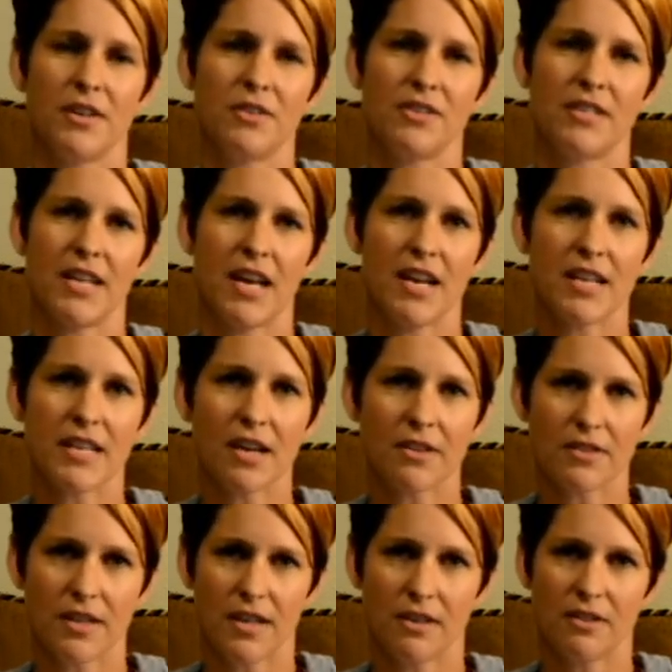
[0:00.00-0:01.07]
you're standing
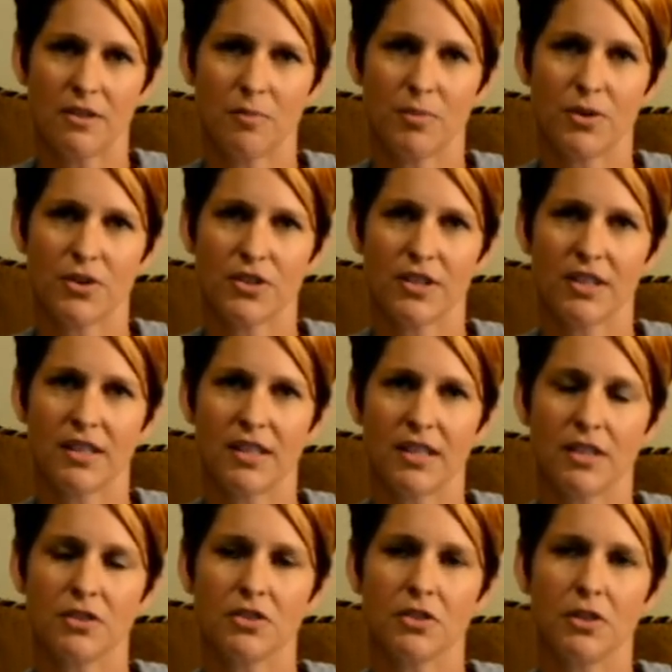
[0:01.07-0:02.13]
out there at the abortion
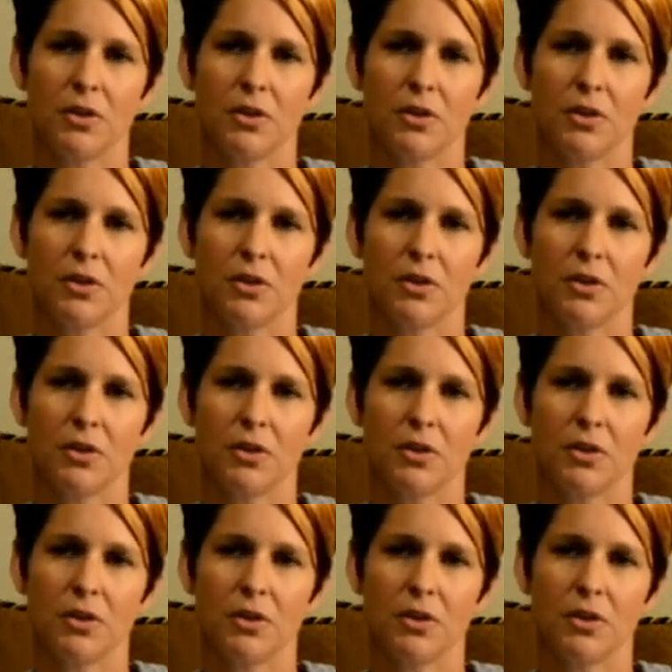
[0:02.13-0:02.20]
clinic.